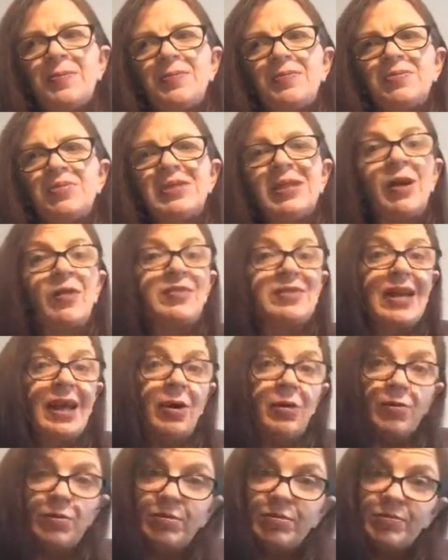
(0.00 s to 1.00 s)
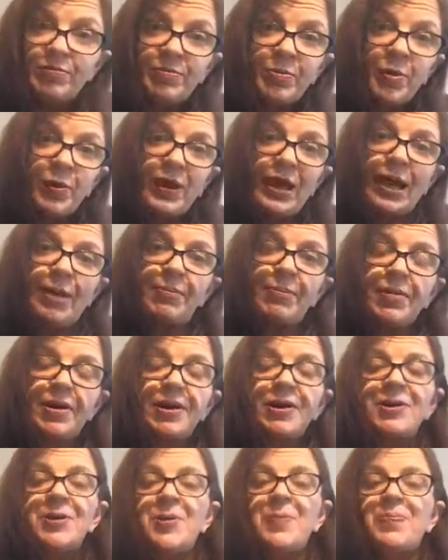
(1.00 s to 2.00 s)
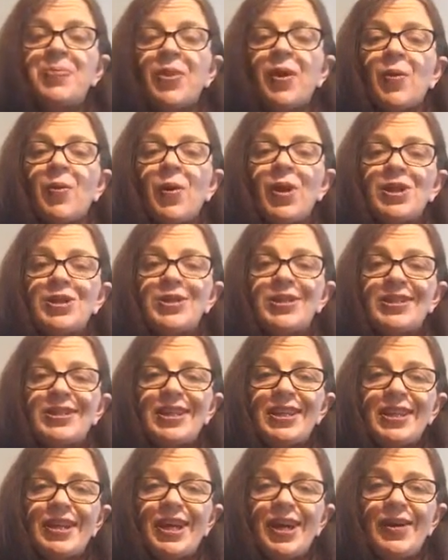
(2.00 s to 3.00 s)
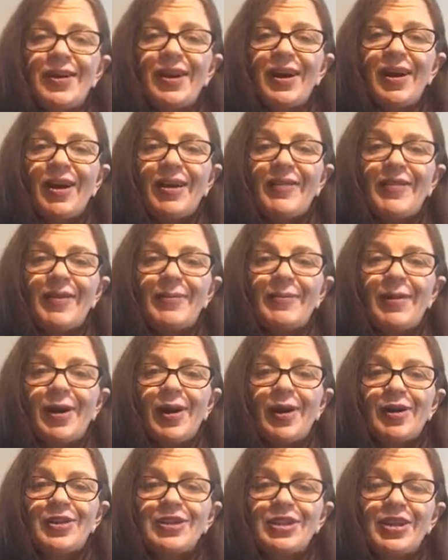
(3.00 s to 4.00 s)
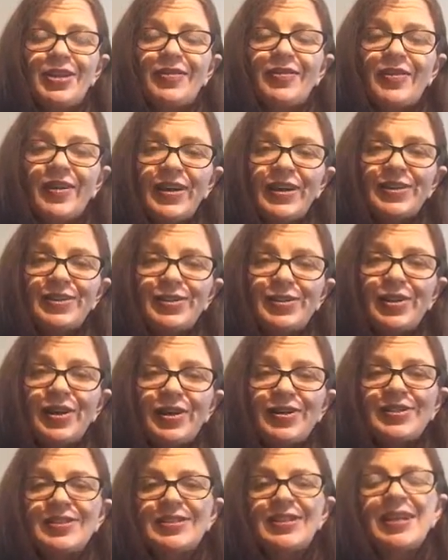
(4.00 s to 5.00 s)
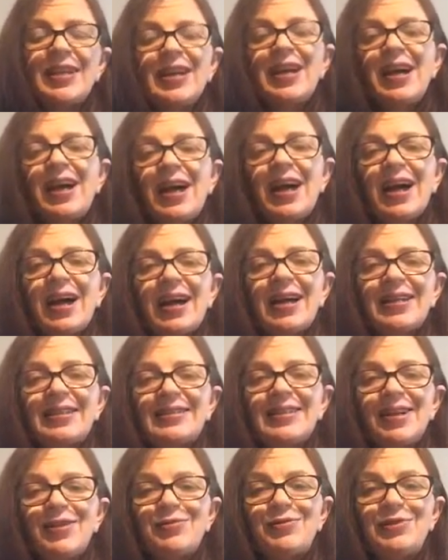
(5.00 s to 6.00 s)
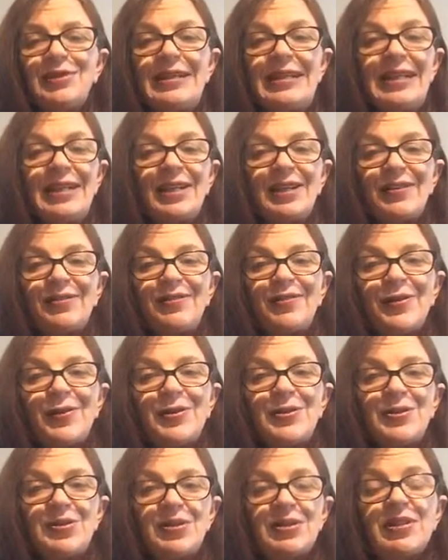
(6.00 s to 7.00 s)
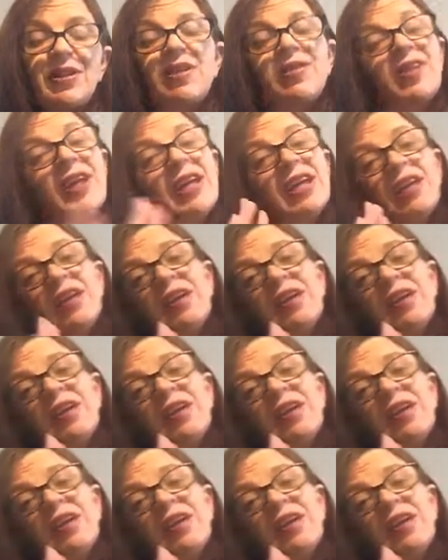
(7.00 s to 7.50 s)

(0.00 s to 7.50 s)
self-doubt boot camp, which is going to go live in March, fingers crossed. And really looking forward to it. So thank